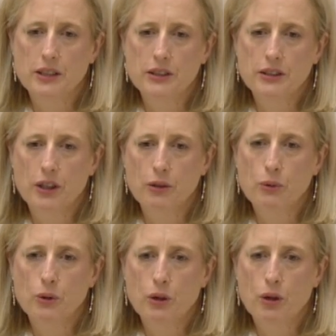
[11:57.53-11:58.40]

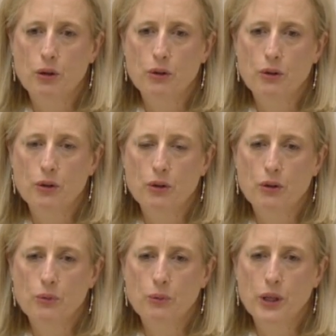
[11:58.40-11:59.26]

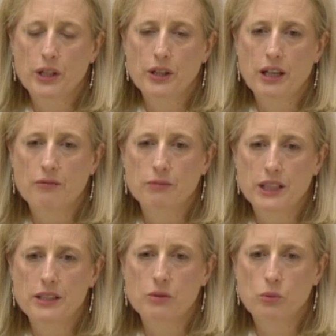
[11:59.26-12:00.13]
the government
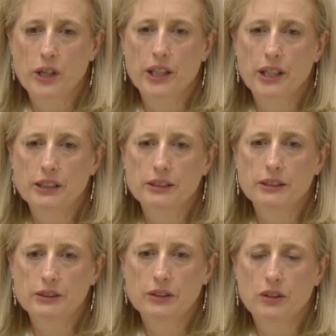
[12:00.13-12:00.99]
is aware
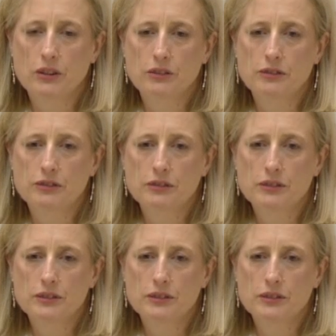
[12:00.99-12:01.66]
of